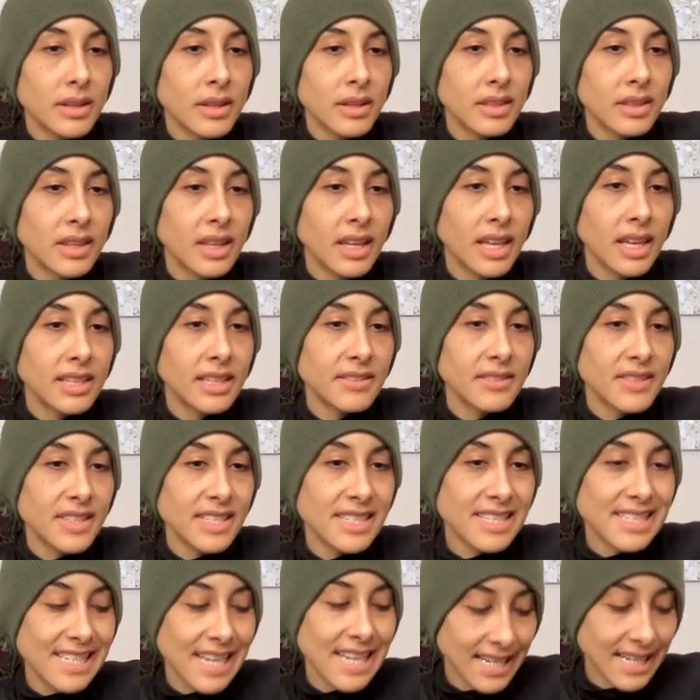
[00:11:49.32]
At the end of
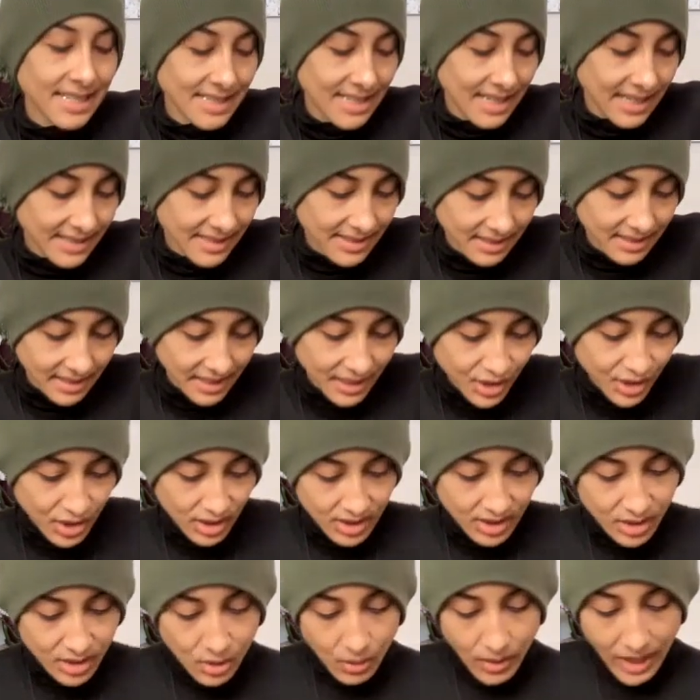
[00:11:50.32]
this next
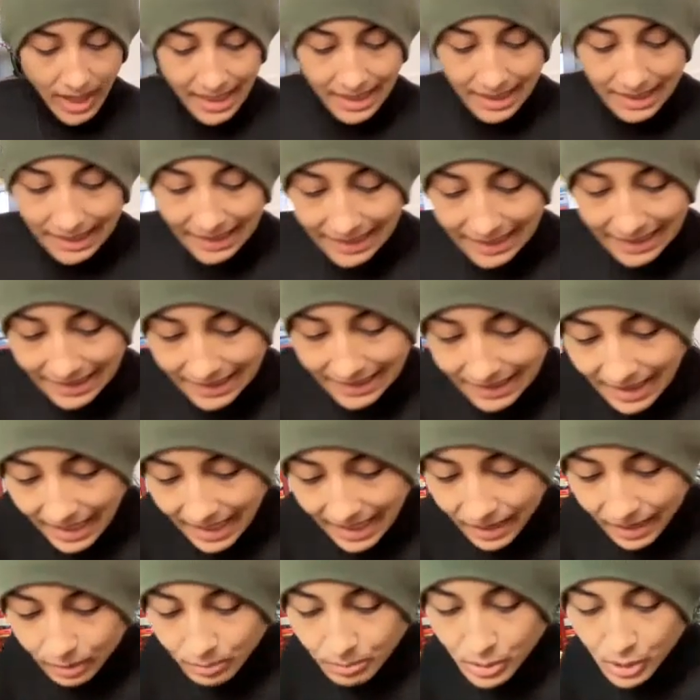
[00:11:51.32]
exhalation, let's go ahead and
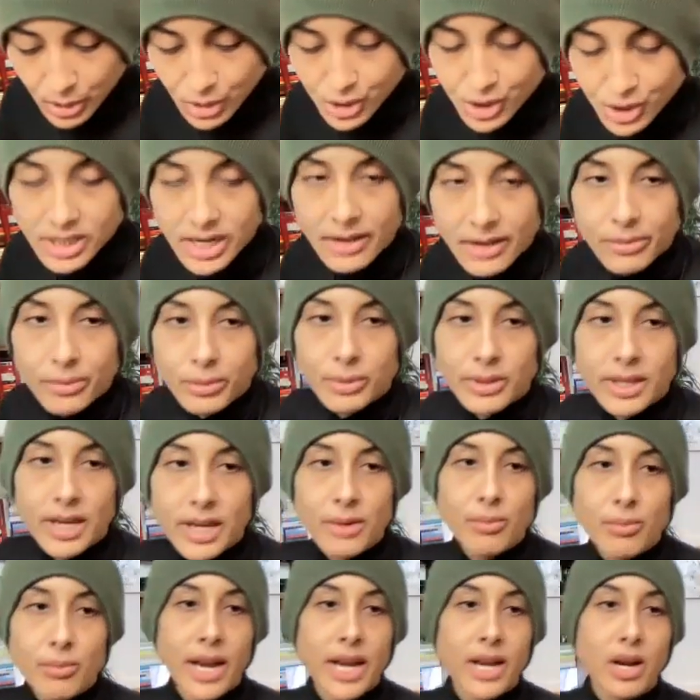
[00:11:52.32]
inhale, push down through
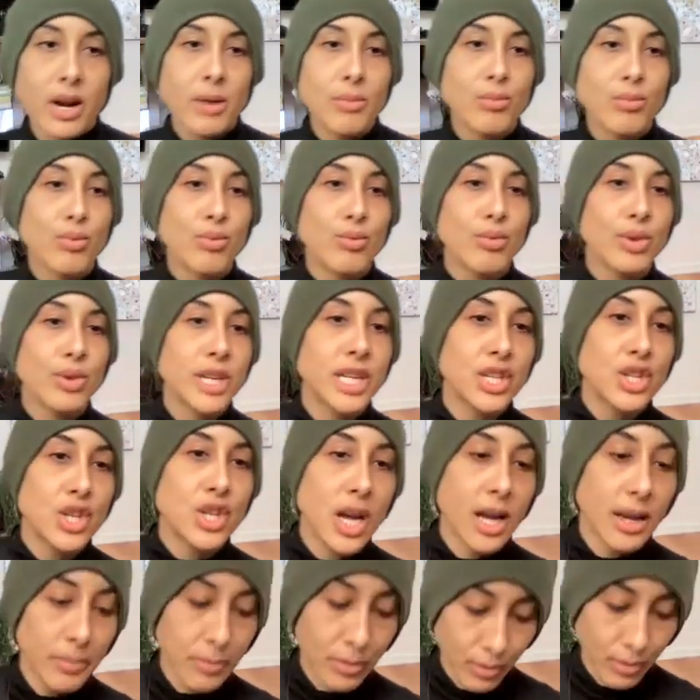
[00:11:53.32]
that right arm, reach
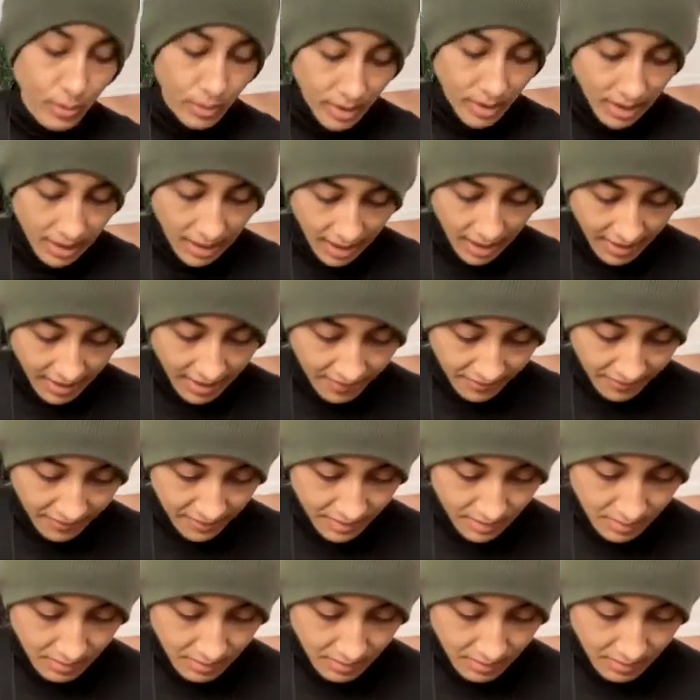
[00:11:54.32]
up through the left.